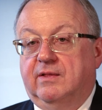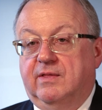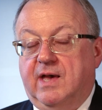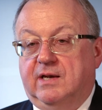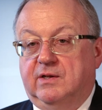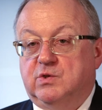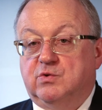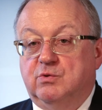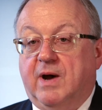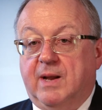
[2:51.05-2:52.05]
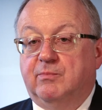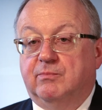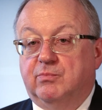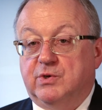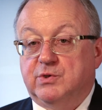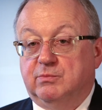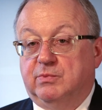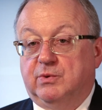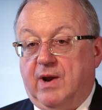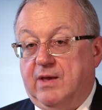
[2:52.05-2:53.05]
that is through my prism,
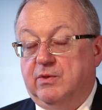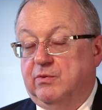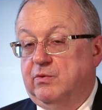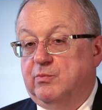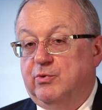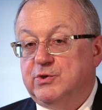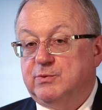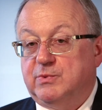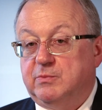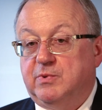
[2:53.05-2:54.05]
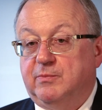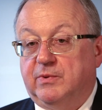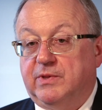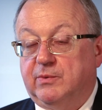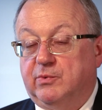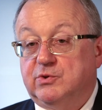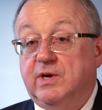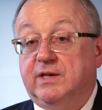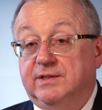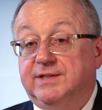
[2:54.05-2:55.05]
but rather through the prism of the people that we're
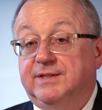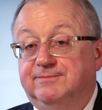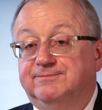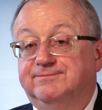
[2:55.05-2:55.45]
trying to lead.